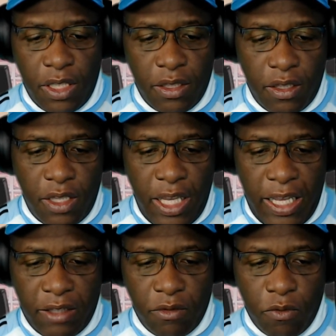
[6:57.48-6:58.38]
But
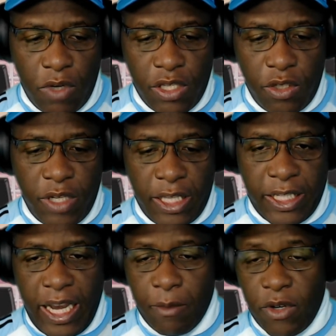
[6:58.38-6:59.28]
then once you
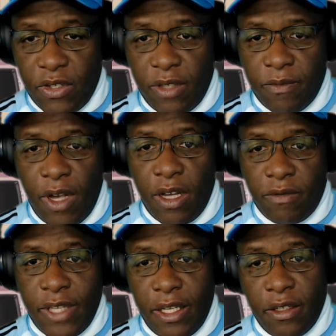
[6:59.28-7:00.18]
get cameras
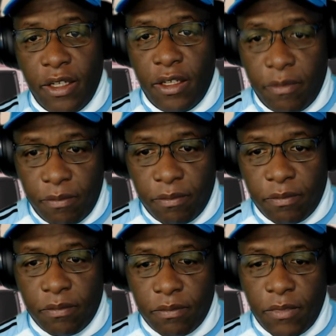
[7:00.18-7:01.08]
involved, then the
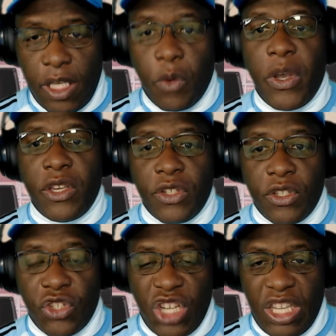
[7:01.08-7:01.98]

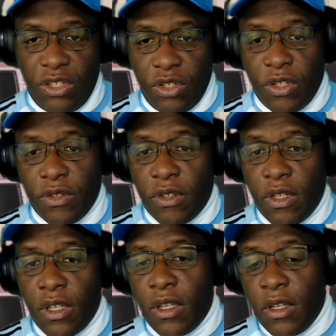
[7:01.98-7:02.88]
equation changes.